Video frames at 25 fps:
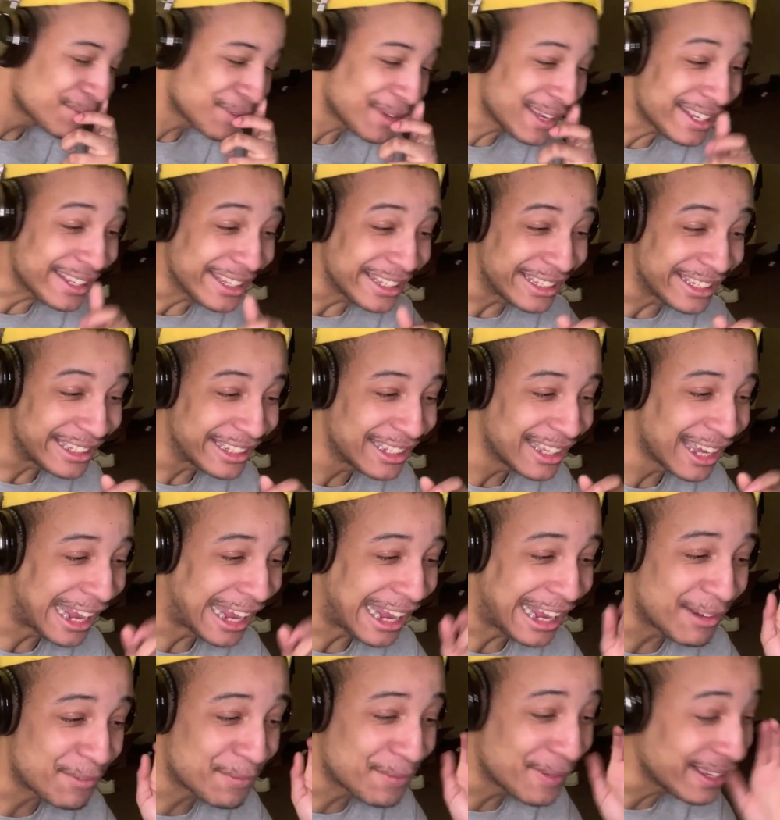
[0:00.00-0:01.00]

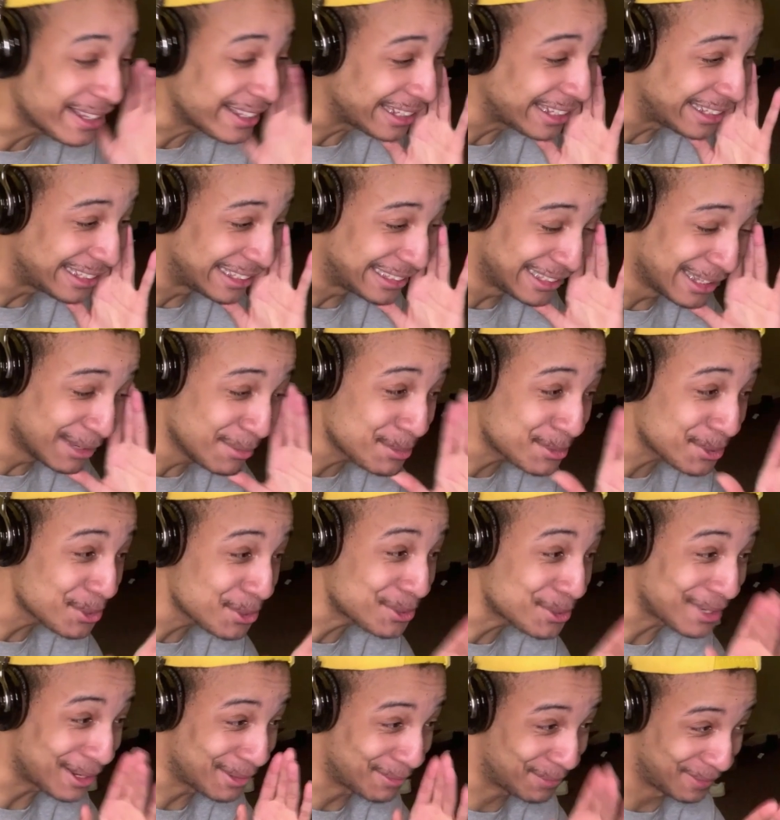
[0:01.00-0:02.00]
Figgy, let me tell
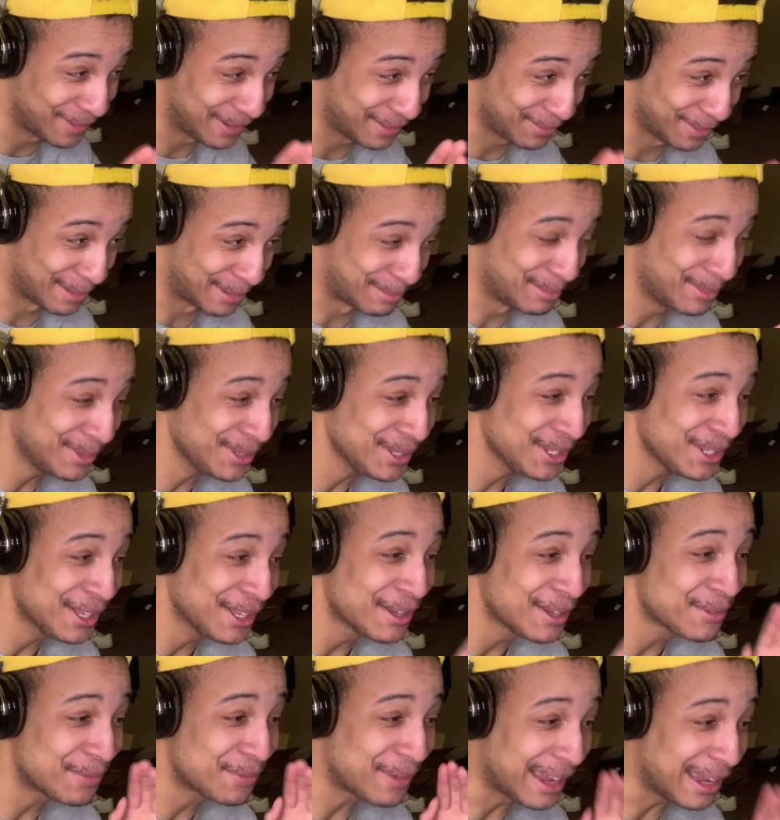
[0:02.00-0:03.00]
you something, bro.
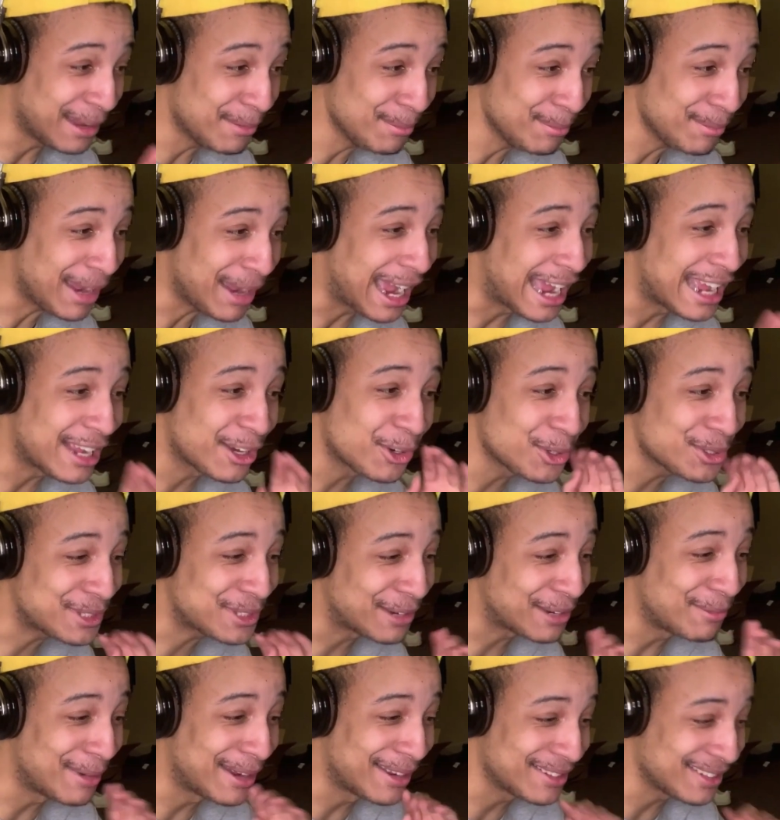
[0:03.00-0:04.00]
Fam, I
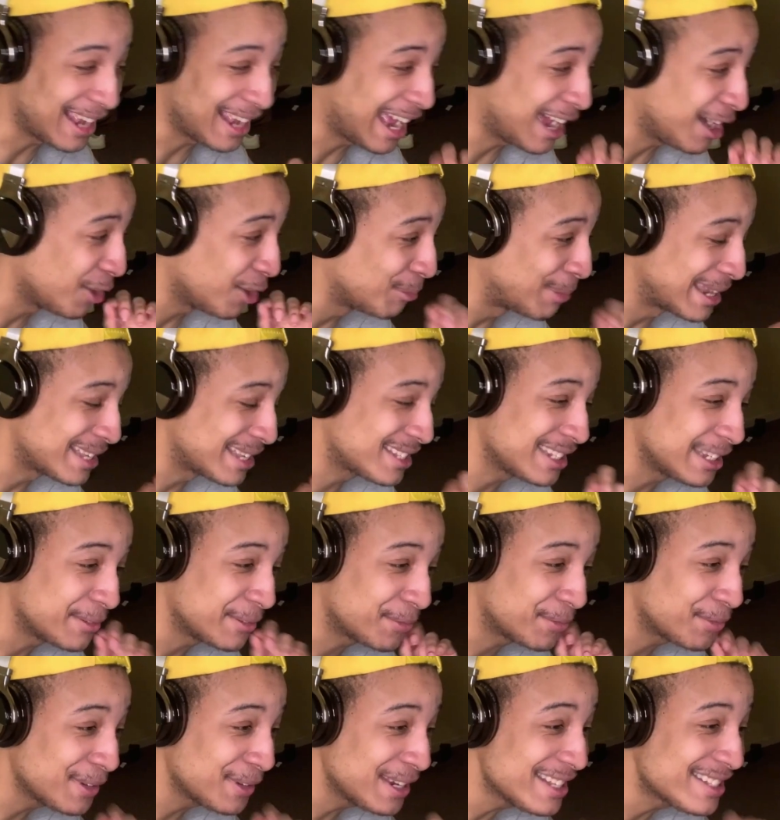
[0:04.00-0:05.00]
got out of my
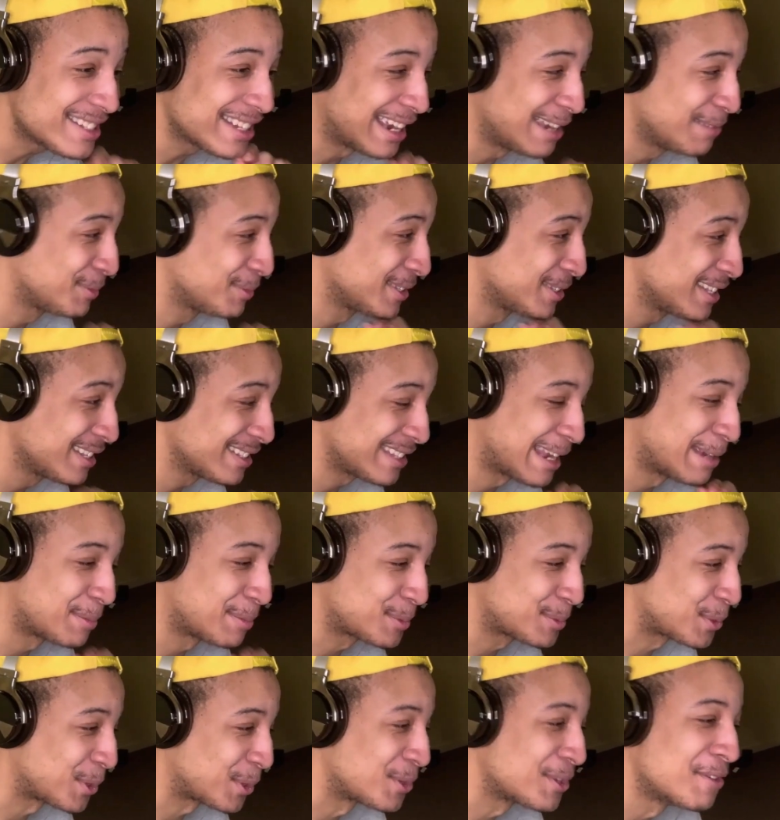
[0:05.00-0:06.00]
seat 3 times with this
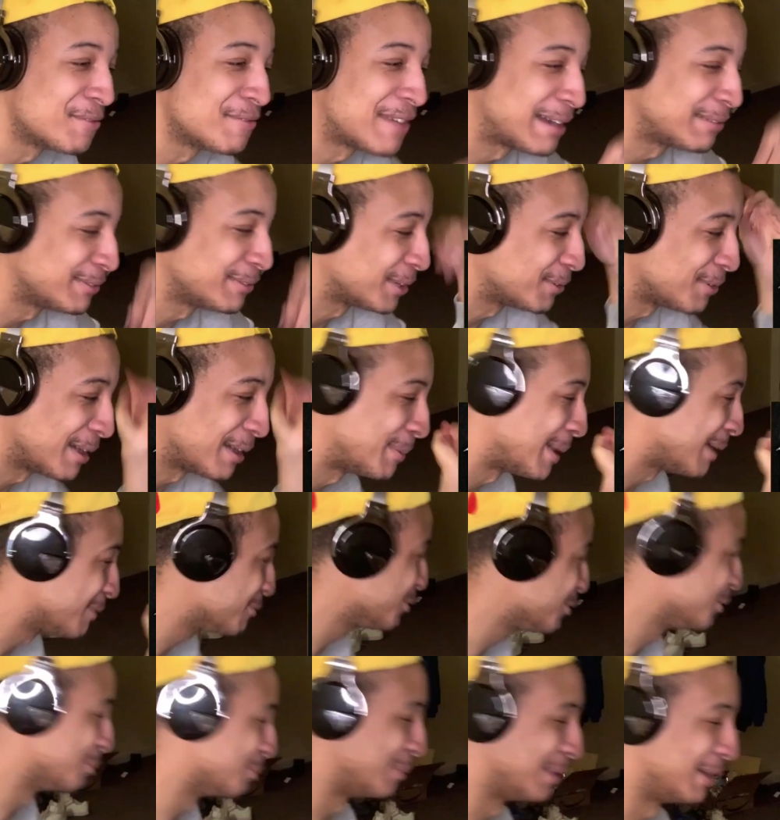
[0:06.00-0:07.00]
episode of Mamma
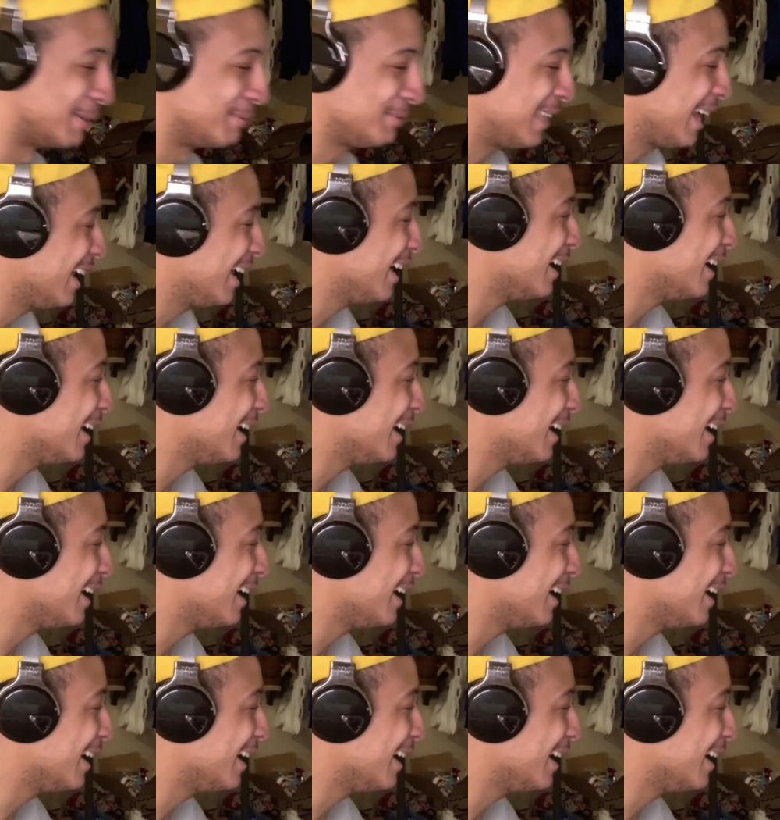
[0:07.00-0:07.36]
Mamma Room, bruv.